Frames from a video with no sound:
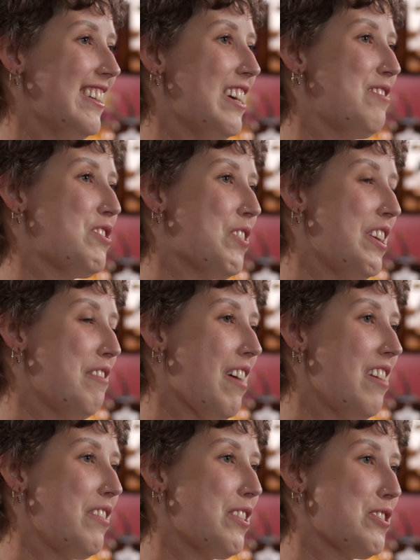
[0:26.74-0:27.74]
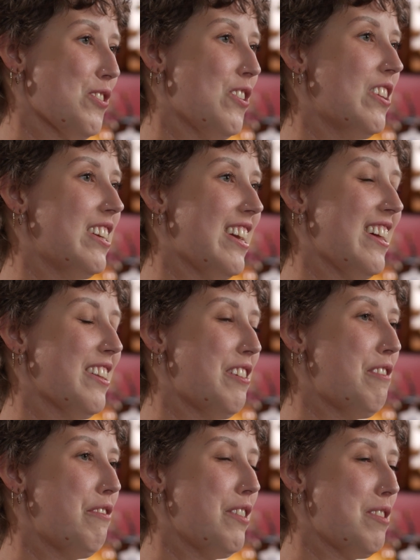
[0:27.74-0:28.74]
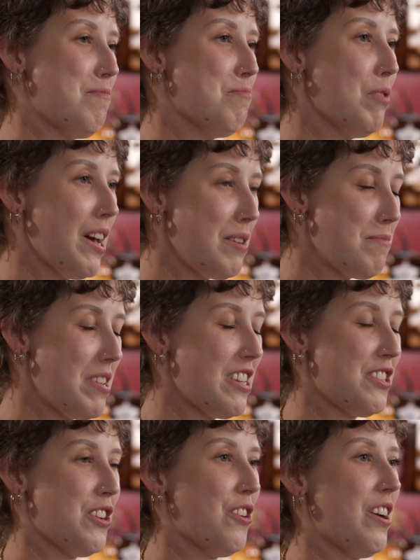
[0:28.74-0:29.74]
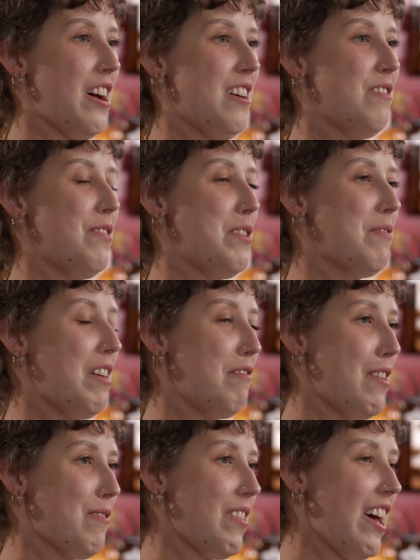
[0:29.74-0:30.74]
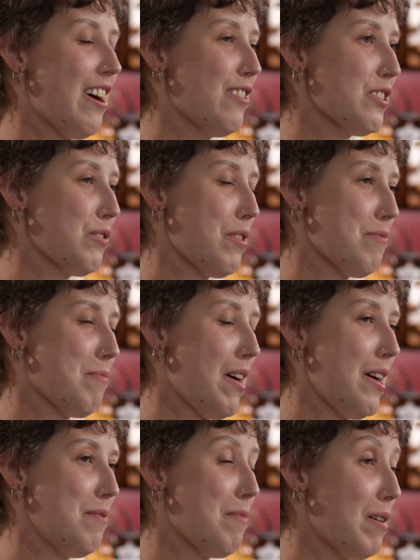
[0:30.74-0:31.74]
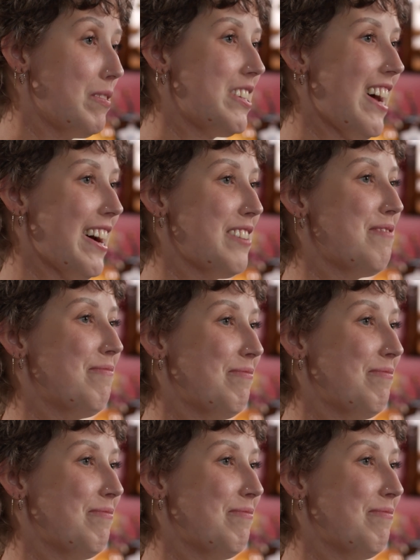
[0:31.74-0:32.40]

I'm 25 years old and I live in Blaine, Minnesota in my family house with my mom and dad.